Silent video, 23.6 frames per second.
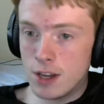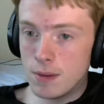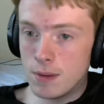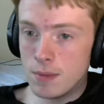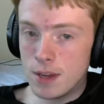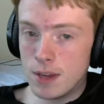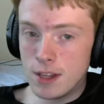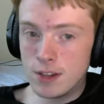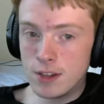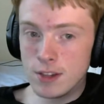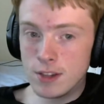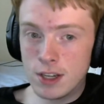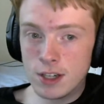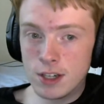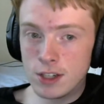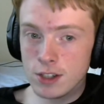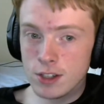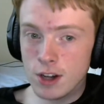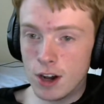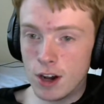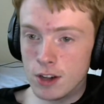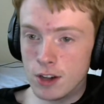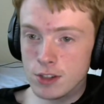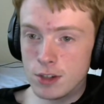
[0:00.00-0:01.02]
in
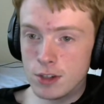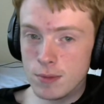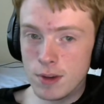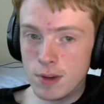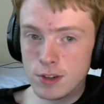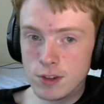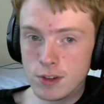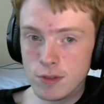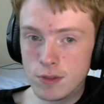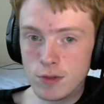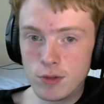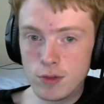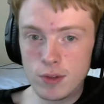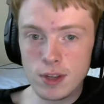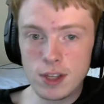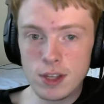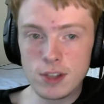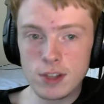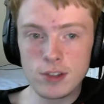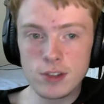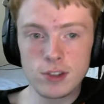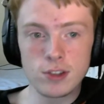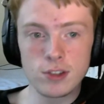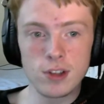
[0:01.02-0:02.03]
Dignitas in Best of
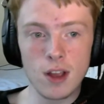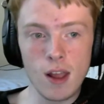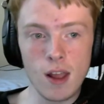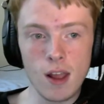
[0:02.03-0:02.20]
3s.